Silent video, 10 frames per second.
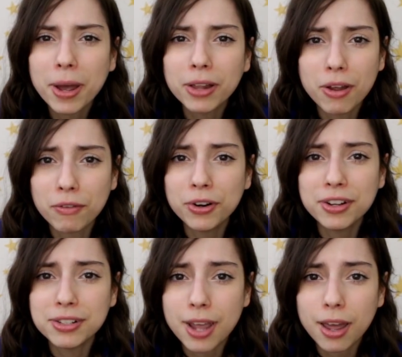I love her
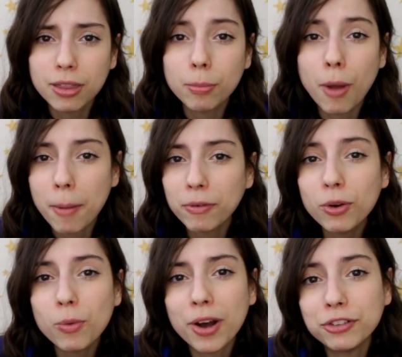to death. Mom, if
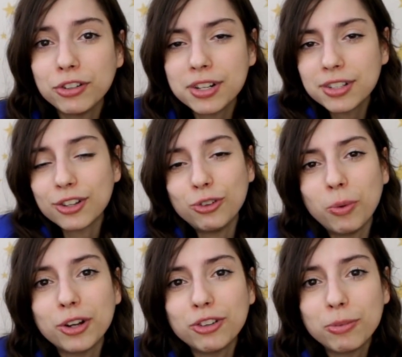you're watching this, because she
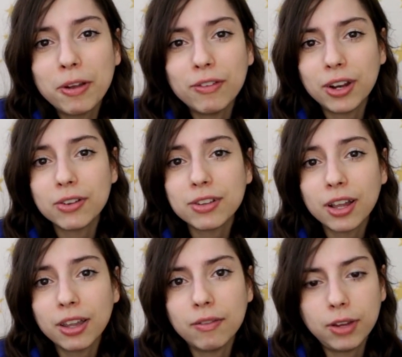watches my videos, I
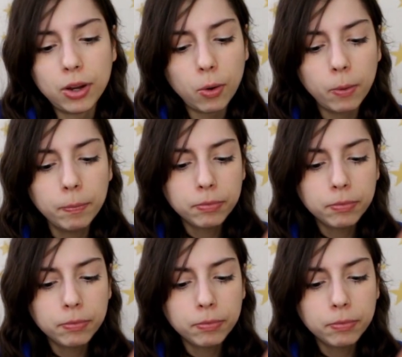love you.